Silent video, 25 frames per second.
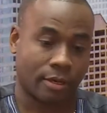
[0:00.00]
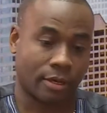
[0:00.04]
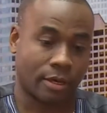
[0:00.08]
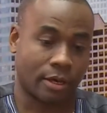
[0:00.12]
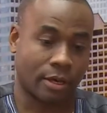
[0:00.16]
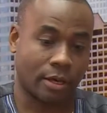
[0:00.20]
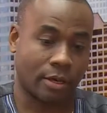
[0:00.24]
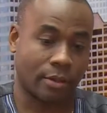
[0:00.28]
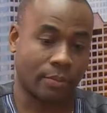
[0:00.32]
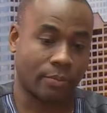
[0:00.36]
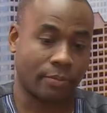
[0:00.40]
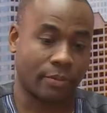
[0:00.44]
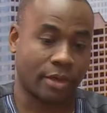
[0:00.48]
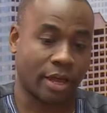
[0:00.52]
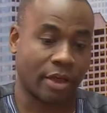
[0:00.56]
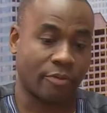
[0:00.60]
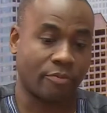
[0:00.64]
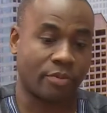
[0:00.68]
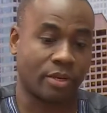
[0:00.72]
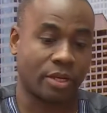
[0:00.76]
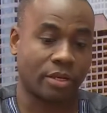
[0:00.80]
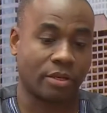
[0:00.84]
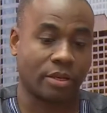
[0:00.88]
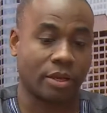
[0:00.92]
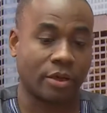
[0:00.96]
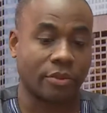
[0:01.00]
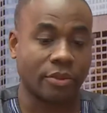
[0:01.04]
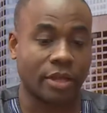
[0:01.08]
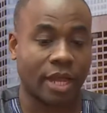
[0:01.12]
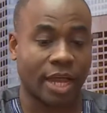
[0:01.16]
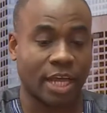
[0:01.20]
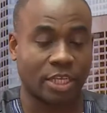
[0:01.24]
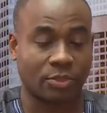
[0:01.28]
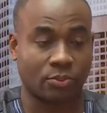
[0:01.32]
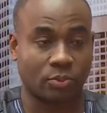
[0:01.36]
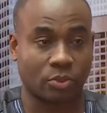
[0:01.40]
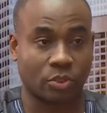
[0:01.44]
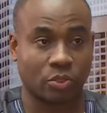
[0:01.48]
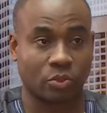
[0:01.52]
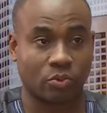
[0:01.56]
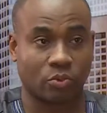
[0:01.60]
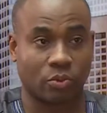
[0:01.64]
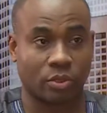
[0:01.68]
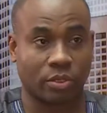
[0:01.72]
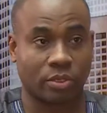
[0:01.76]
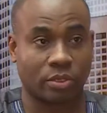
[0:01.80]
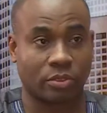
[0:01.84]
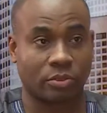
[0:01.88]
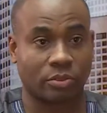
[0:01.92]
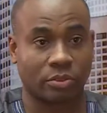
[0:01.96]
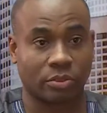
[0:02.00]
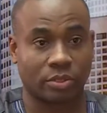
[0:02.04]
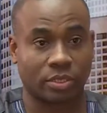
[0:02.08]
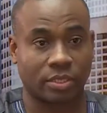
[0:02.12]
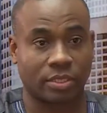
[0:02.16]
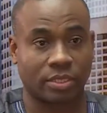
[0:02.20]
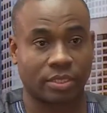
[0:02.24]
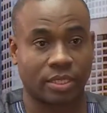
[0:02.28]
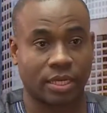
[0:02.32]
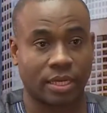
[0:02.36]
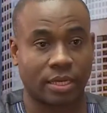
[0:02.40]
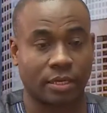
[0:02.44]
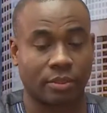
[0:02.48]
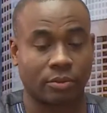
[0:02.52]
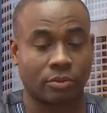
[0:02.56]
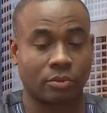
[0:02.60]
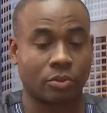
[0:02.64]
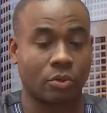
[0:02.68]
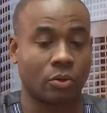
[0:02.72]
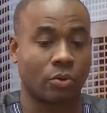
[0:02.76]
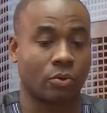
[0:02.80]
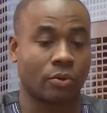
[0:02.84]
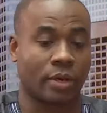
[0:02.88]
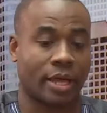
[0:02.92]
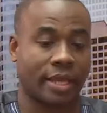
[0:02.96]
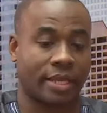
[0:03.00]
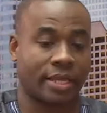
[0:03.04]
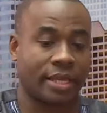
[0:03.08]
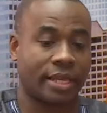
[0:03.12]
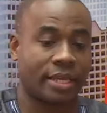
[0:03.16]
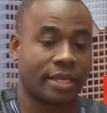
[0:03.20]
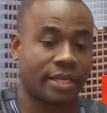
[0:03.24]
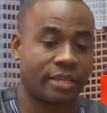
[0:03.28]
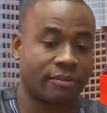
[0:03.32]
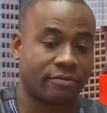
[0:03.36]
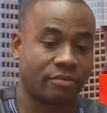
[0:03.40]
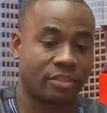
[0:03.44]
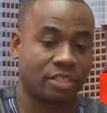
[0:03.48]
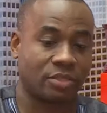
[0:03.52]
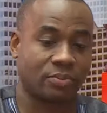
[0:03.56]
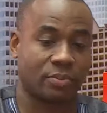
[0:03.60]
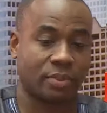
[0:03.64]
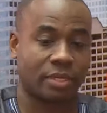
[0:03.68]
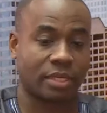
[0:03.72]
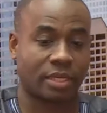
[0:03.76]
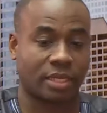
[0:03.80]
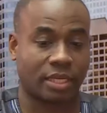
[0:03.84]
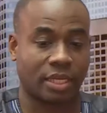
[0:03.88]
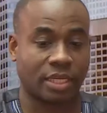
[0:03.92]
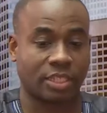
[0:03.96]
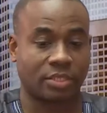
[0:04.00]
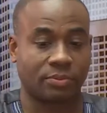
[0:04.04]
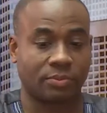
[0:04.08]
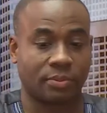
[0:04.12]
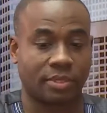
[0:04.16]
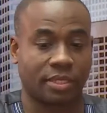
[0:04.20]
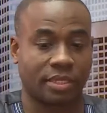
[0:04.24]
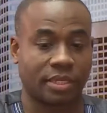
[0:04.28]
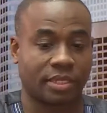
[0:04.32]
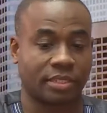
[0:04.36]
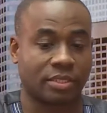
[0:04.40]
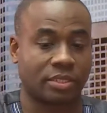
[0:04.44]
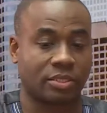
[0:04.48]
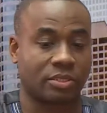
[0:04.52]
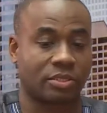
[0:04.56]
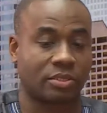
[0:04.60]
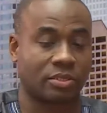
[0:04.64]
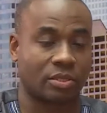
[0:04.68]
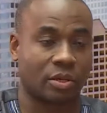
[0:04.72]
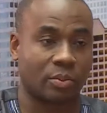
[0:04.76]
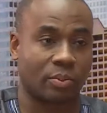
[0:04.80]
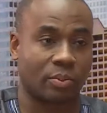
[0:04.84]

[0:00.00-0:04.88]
Um, I've been in other hospitals where the nurses say, no, I can't give this medication because this is